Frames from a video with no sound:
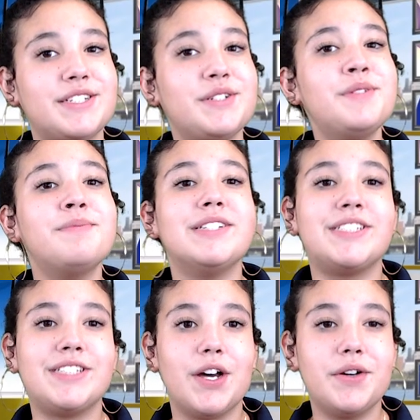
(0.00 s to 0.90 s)
to Miss
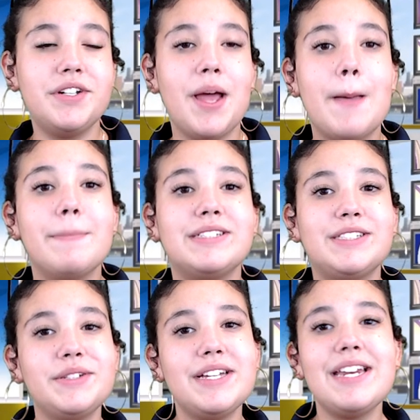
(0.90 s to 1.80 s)
Stone, Miss
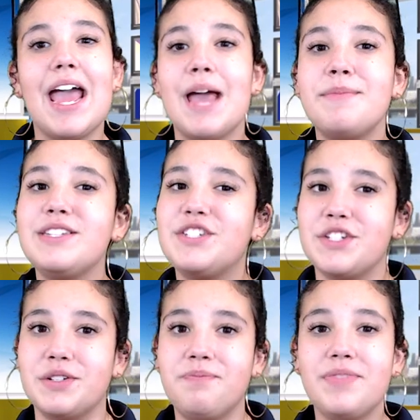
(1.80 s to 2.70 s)
Newton, and Miss
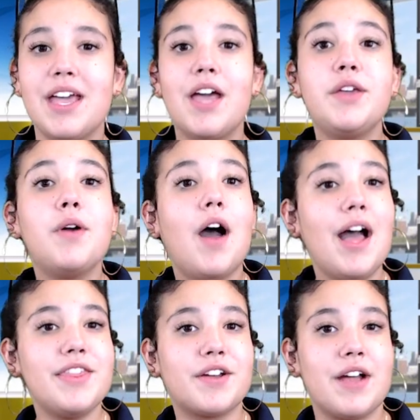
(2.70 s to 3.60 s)
June. You all
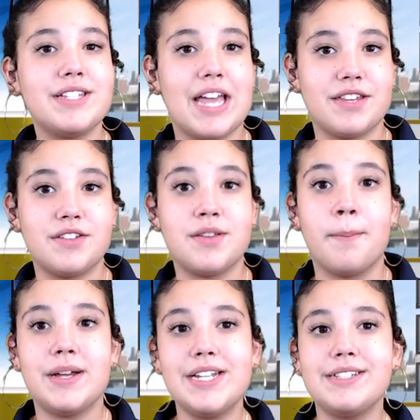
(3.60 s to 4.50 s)
had the correct answer to
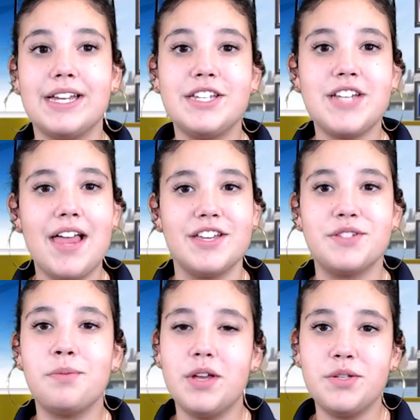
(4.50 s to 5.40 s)
Monday's daily challenge,
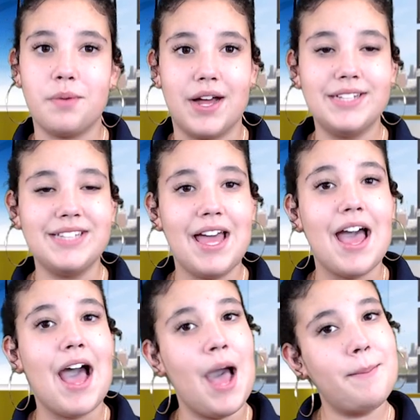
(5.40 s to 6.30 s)
which was,
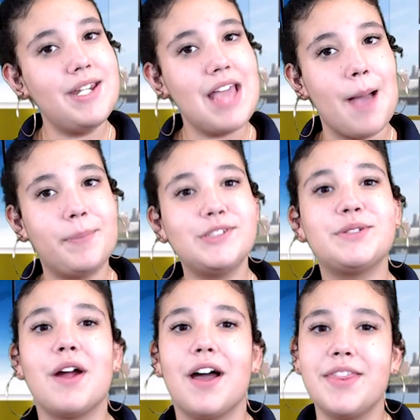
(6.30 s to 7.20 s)
how many apples
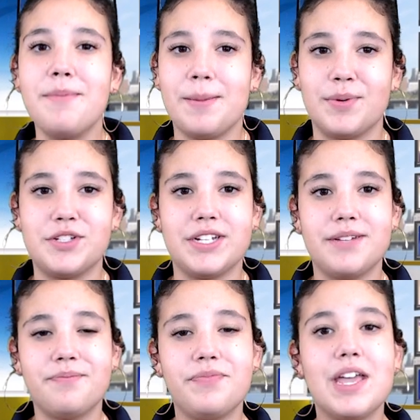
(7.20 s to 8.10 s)
were on the maple tree?
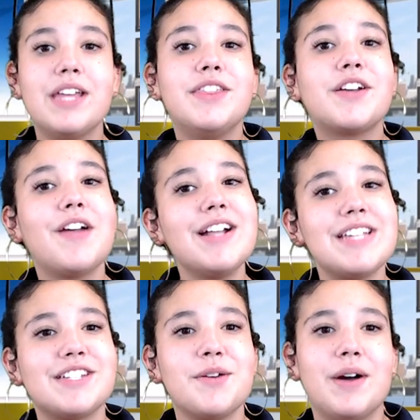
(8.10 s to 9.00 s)
The correct
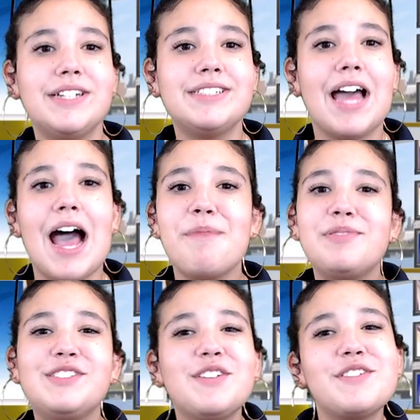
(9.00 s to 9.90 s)
answer was,
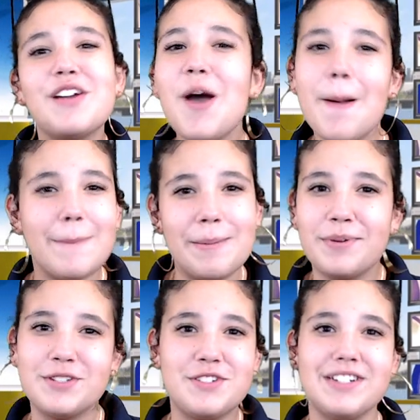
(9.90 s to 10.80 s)
apples don't grow on
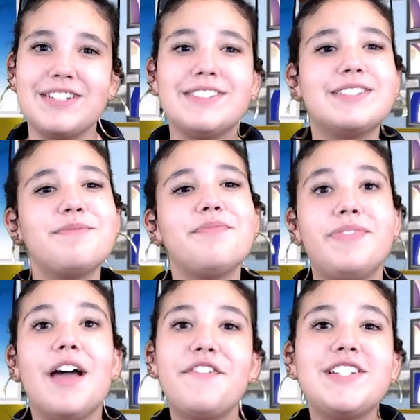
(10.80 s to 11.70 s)
maple trees.
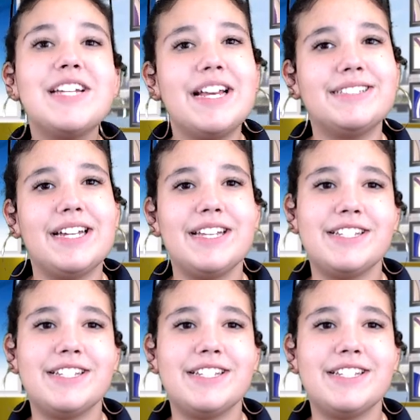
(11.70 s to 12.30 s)
Now for today's daily